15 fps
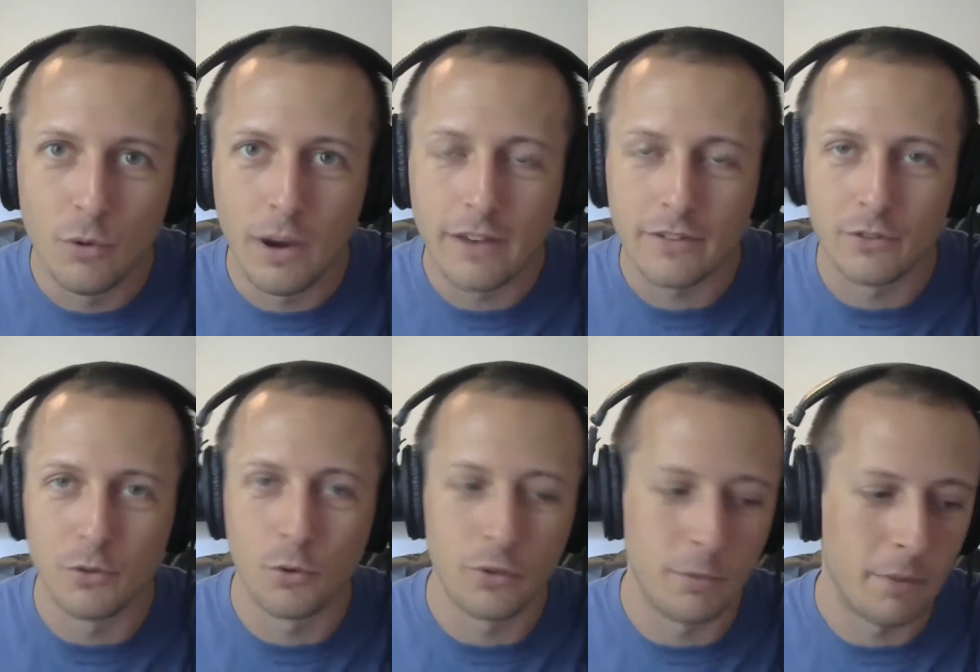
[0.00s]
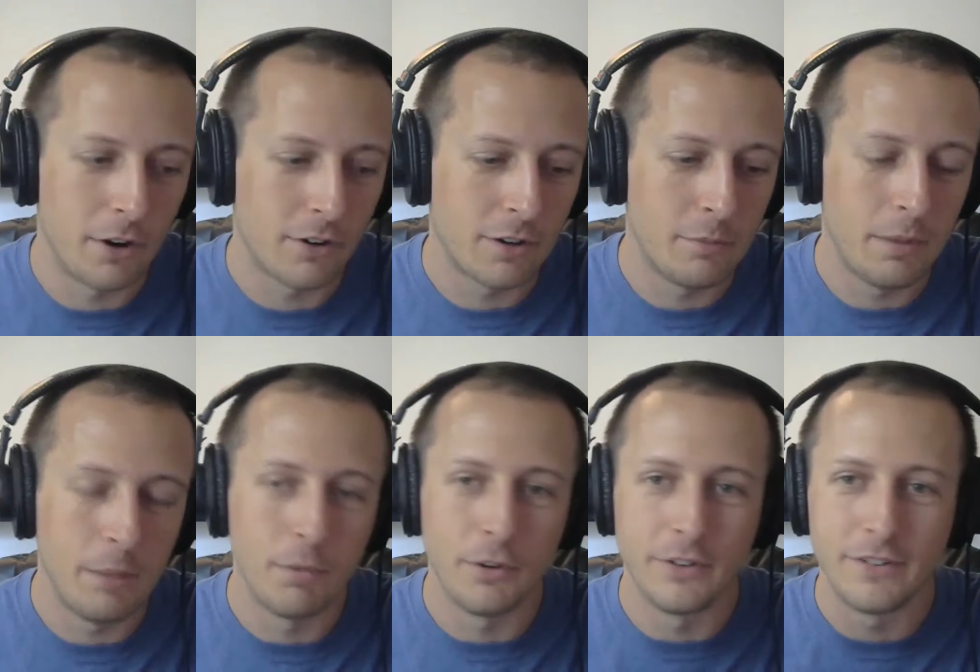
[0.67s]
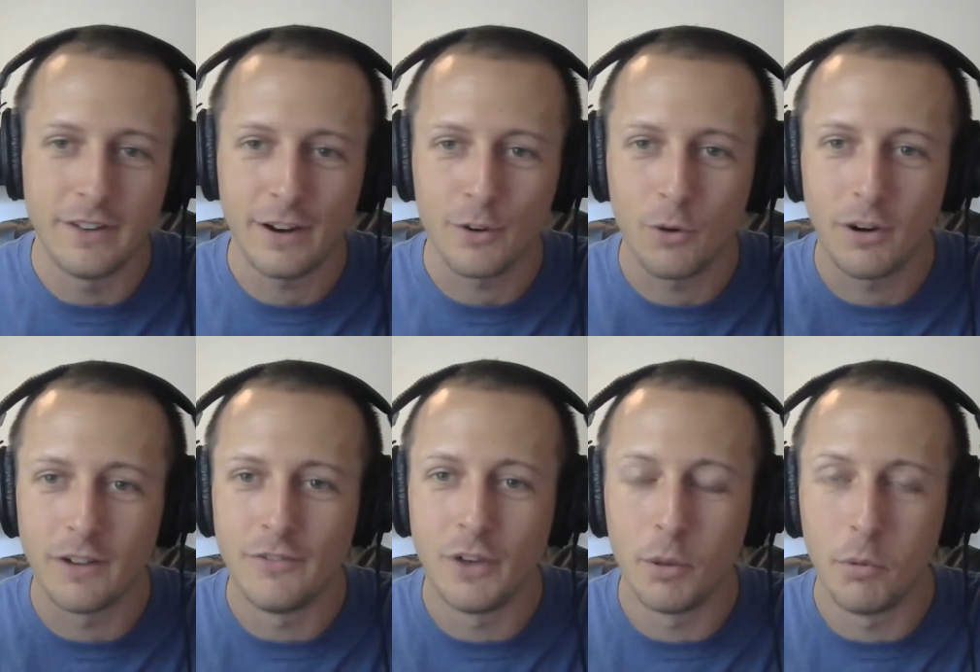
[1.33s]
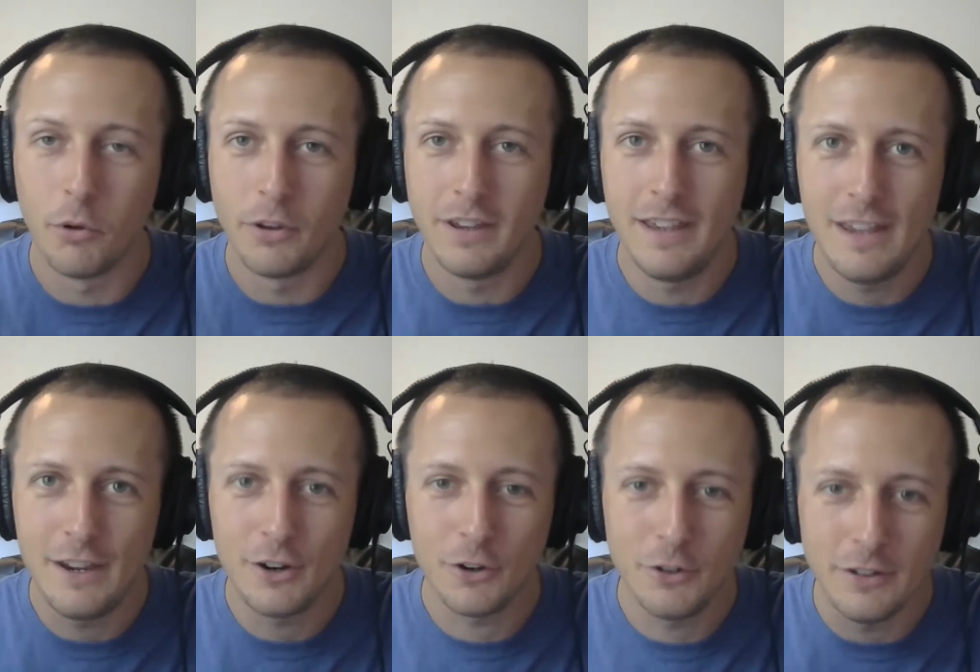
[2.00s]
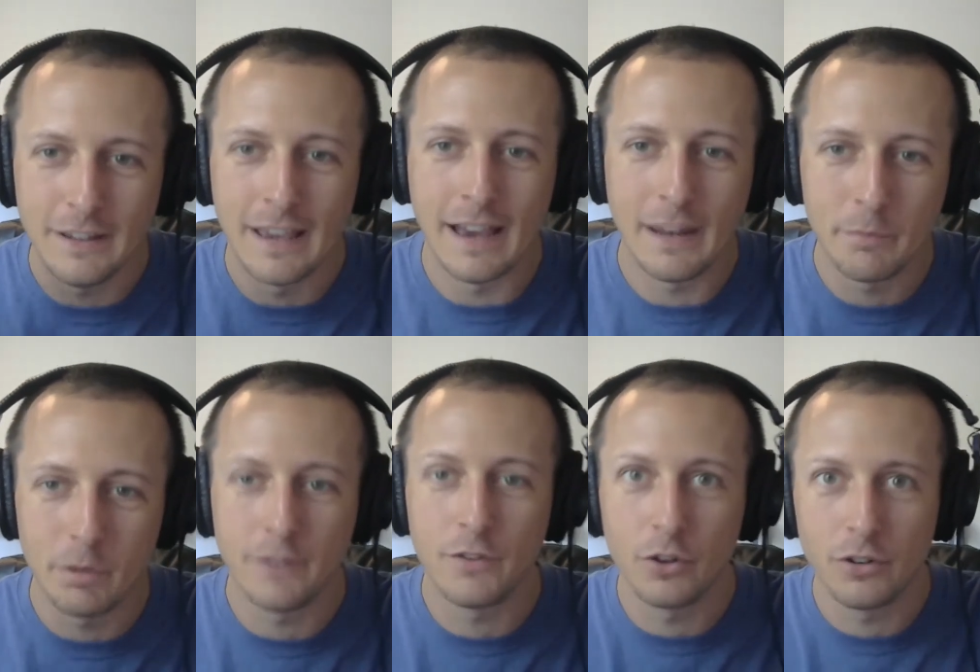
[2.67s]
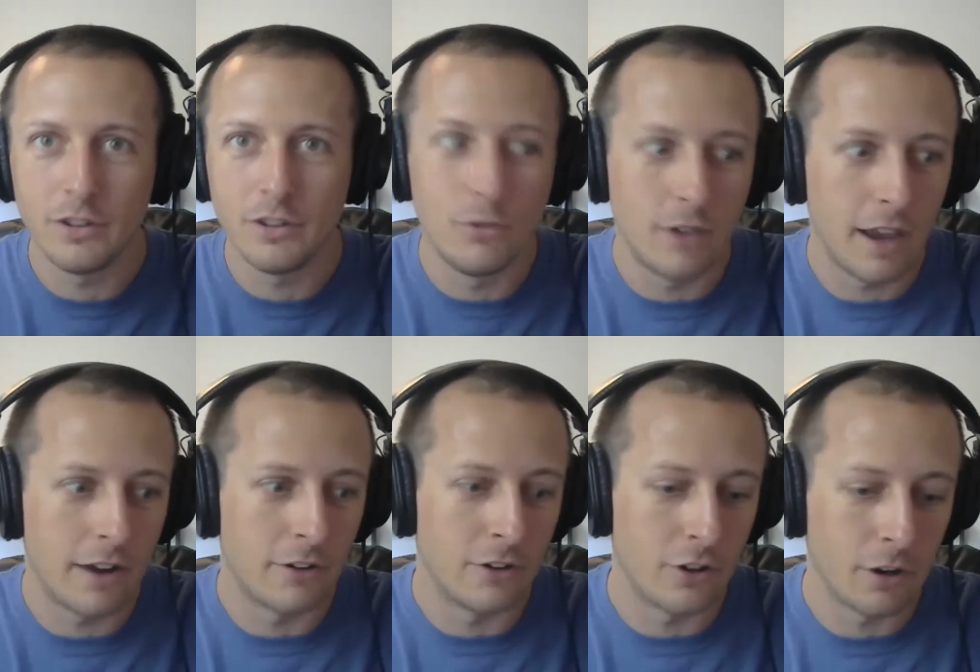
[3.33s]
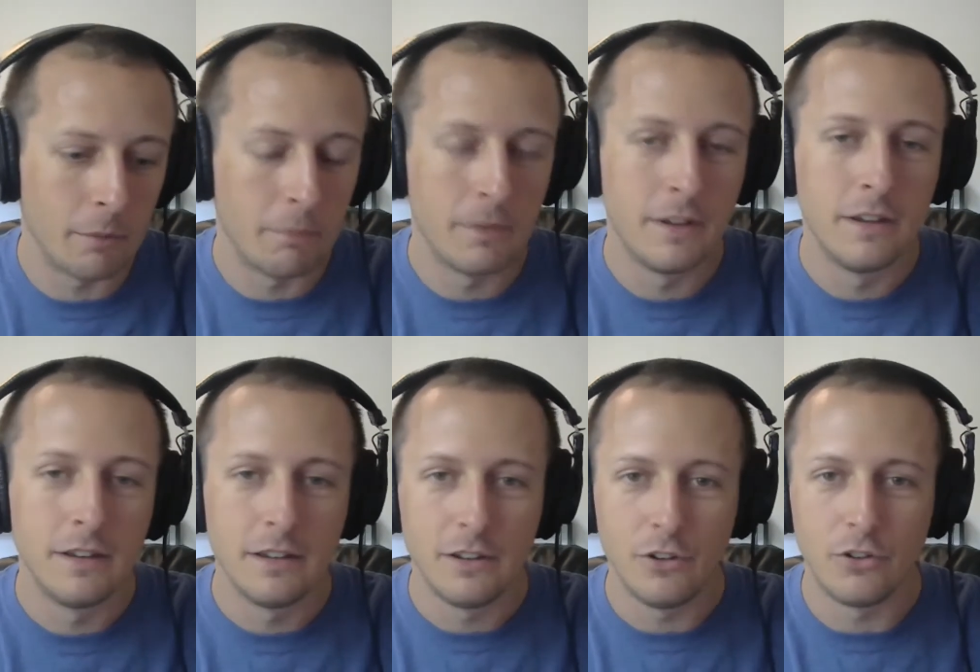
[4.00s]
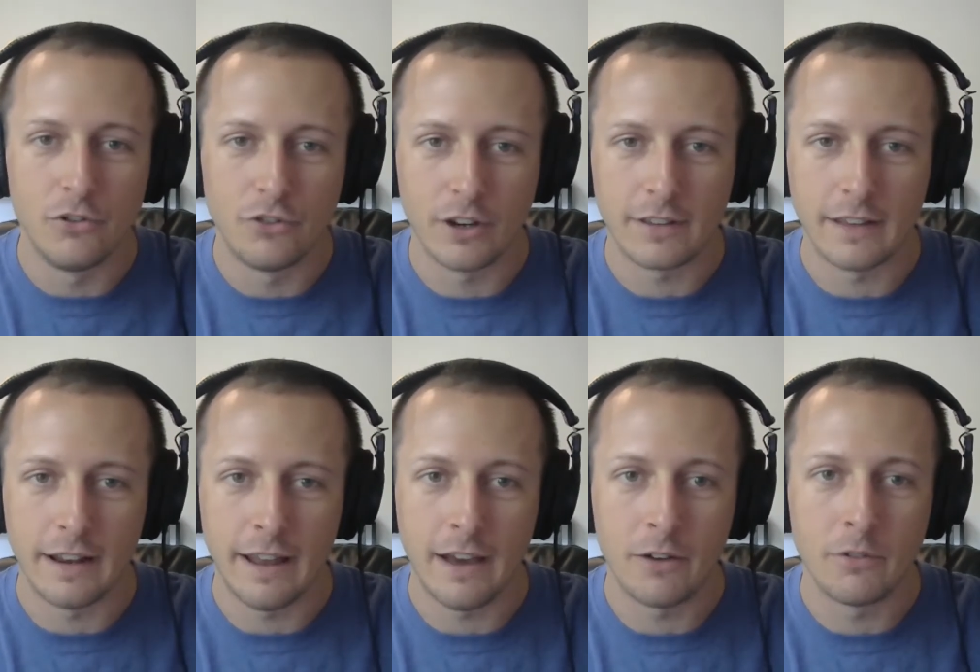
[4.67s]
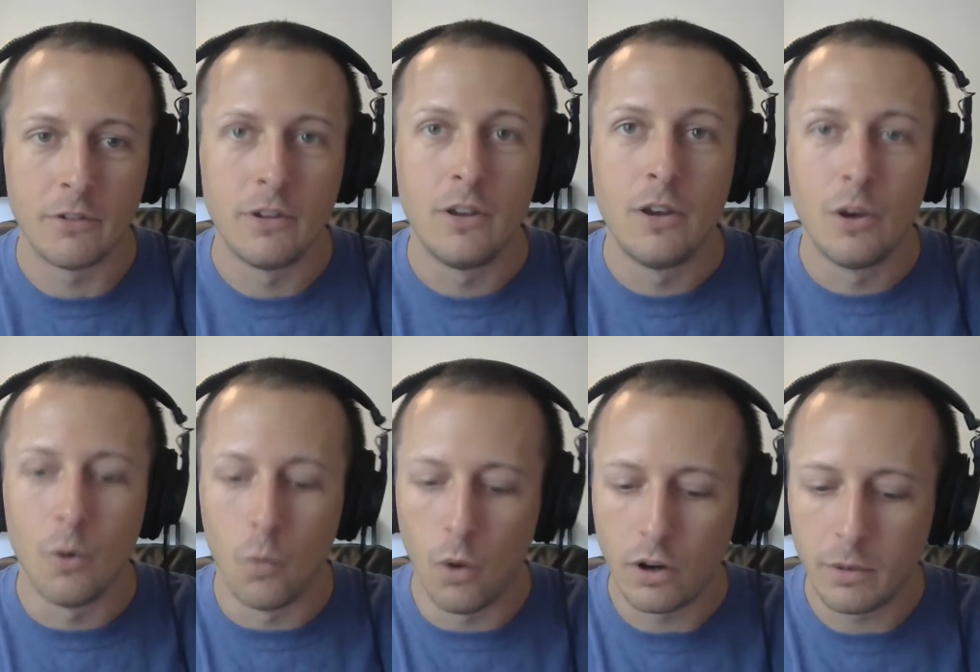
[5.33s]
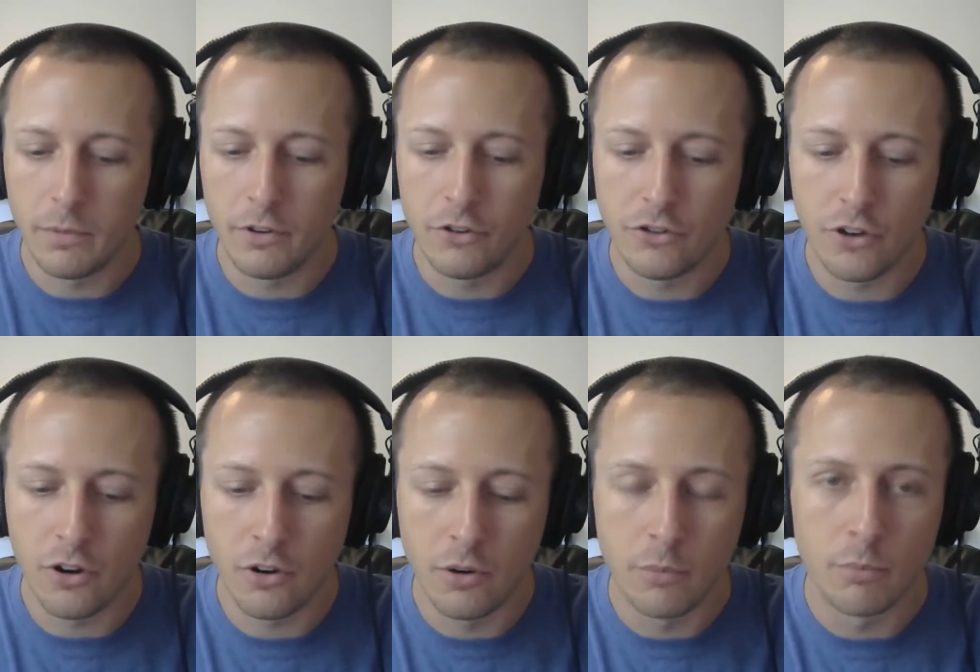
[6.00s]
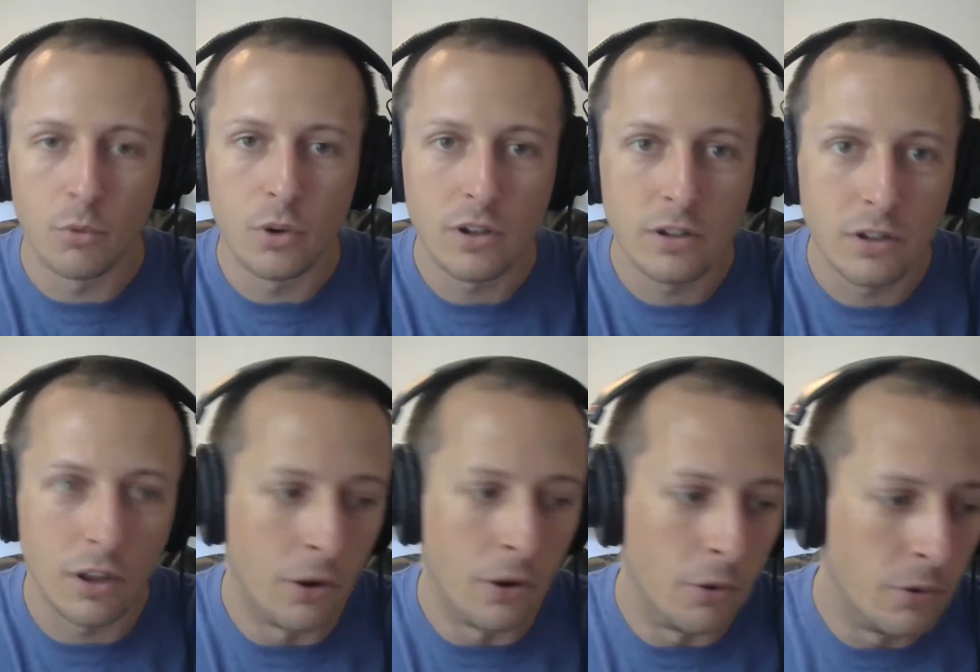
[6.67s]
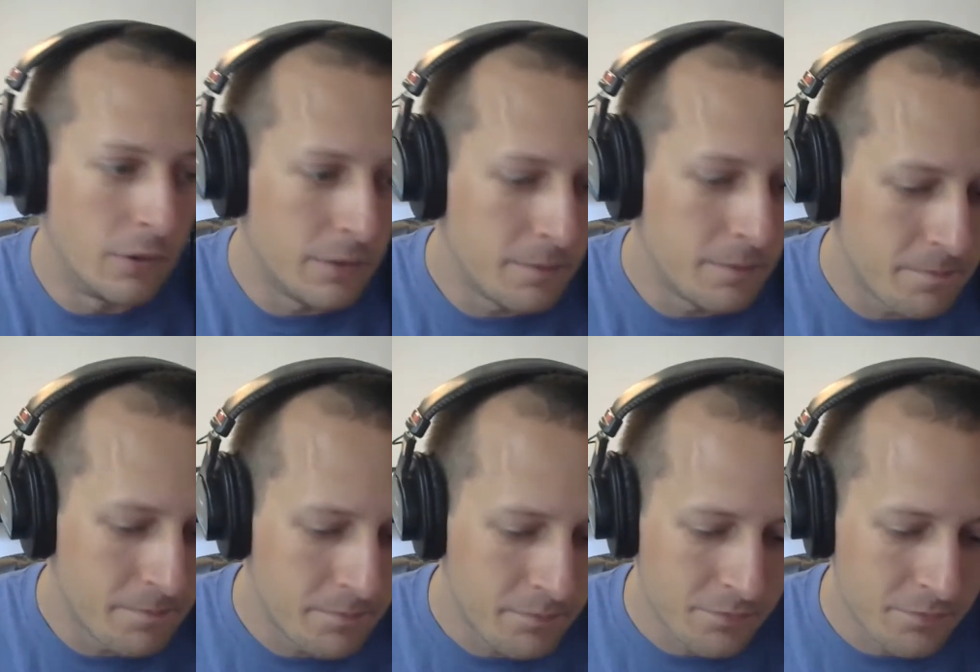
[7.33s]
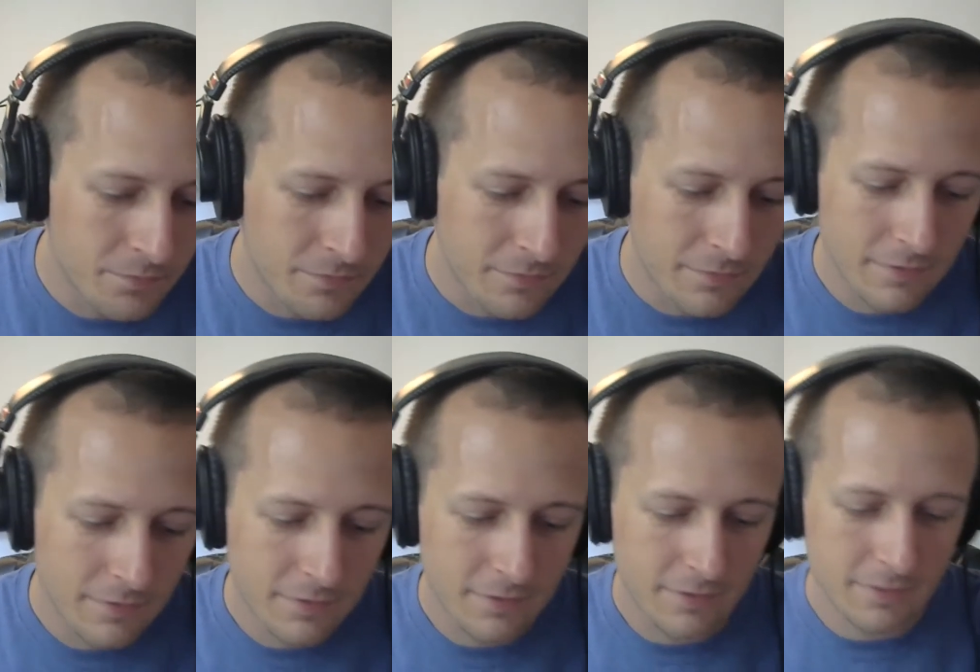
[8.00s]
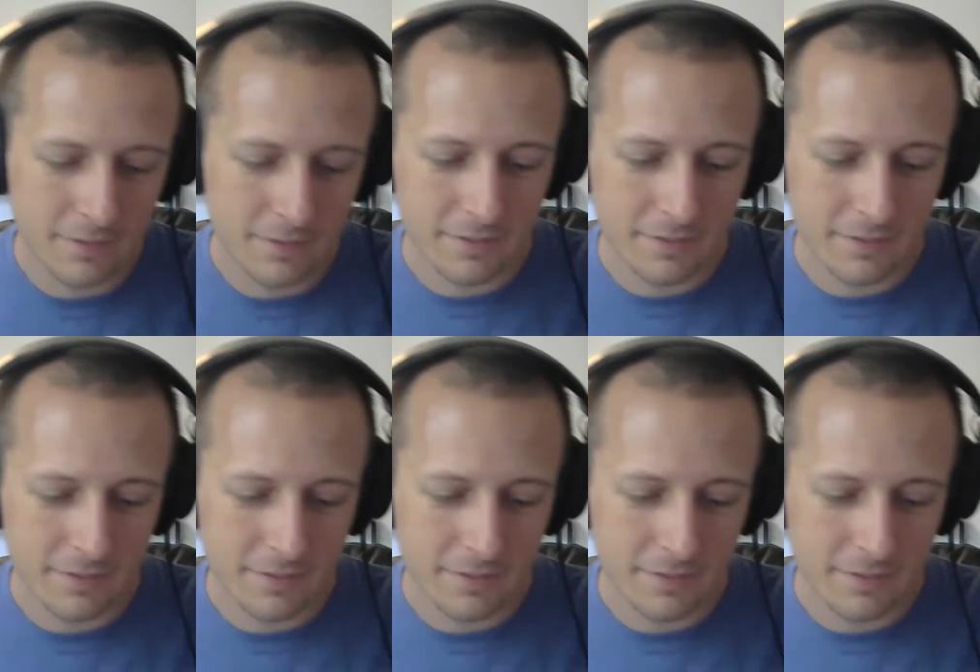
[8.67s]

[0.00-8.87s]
us and north american people it's not quite available here yet but if you're in the uk or europe you can check that out welcome to the show Maryke Louw thank you